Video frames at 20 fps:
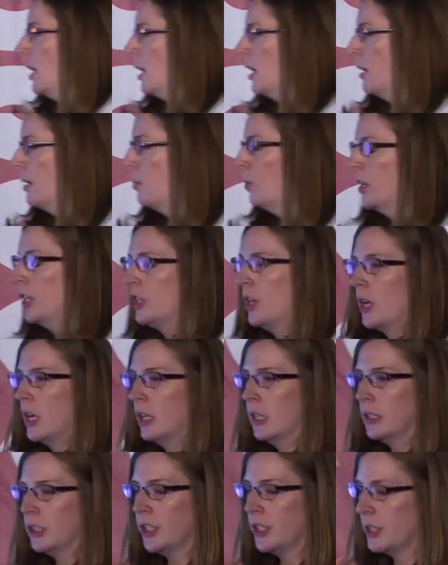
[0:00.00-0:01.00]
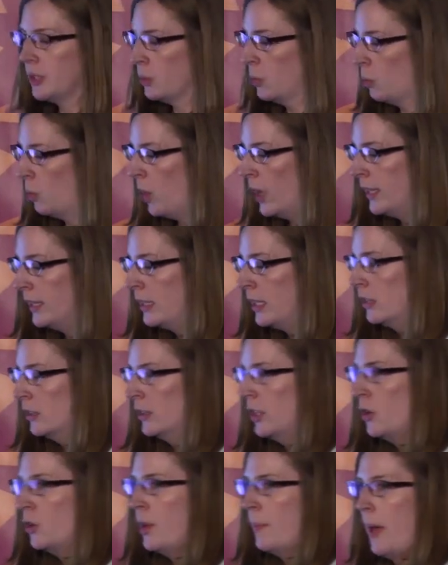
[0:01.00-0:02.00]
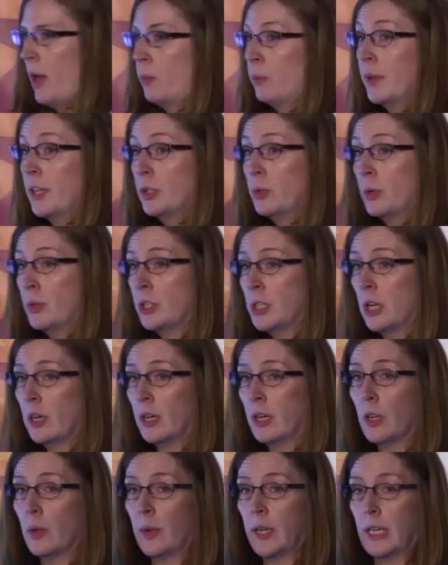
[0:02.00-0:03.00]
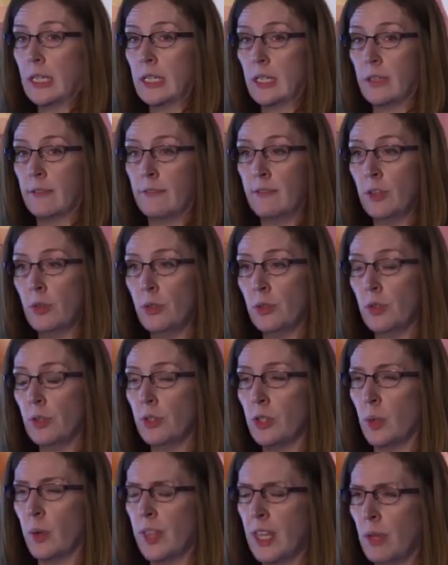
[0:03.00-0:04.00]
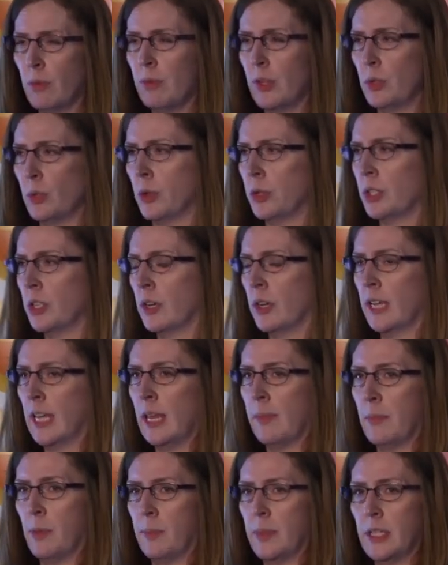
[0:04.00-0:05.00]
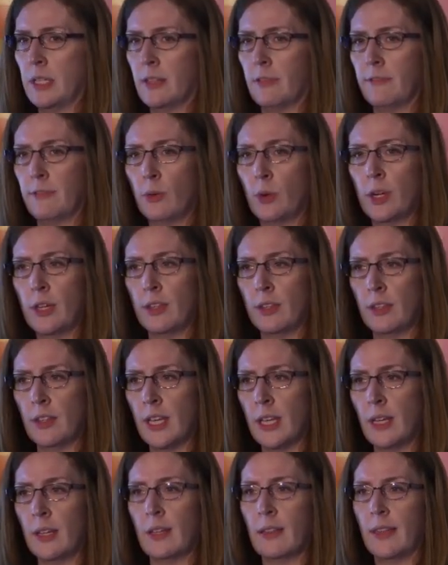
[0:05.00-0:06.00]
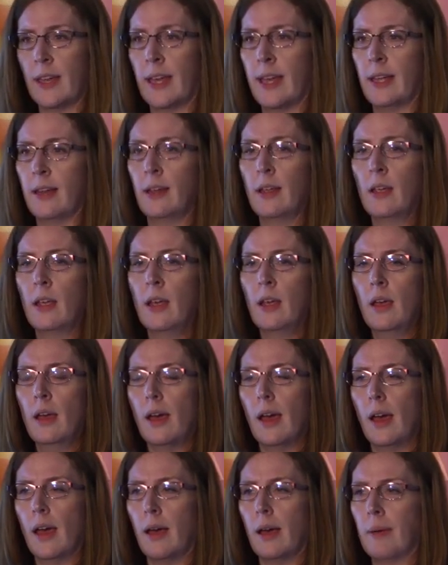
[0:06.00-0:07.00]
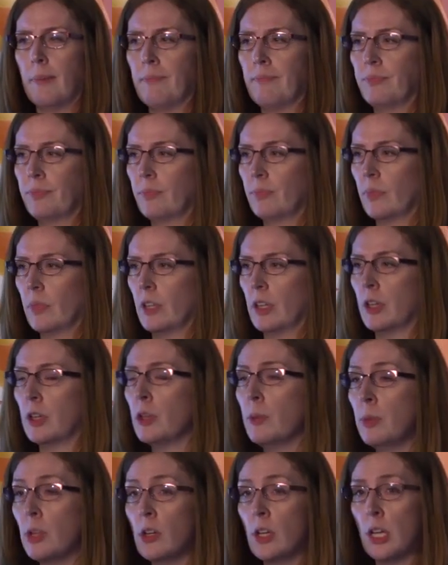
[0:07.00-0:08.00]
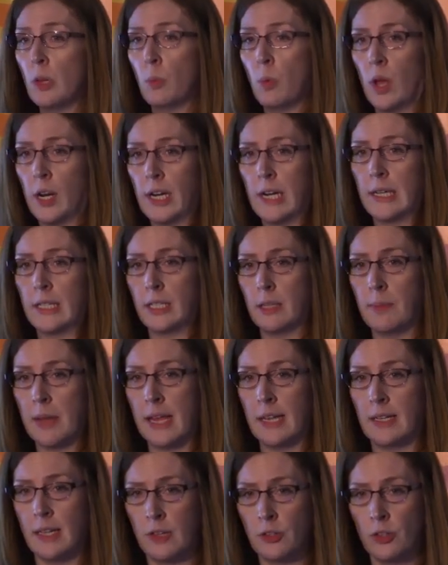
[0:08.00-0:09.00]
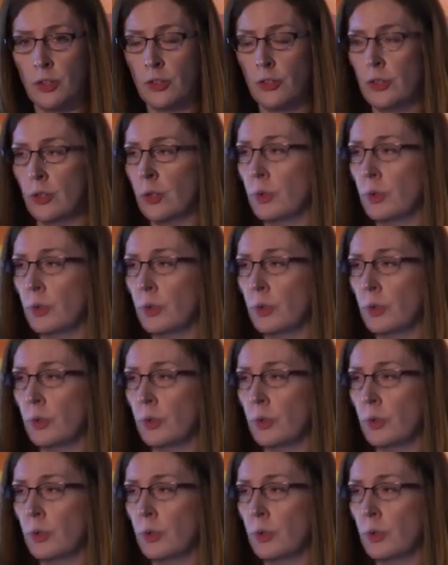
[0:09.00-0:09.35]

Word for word: I want to talk just one little note about resource sharing going into the future. So I think resource sharing came up as the fourth thing that the community wanted us to pay attention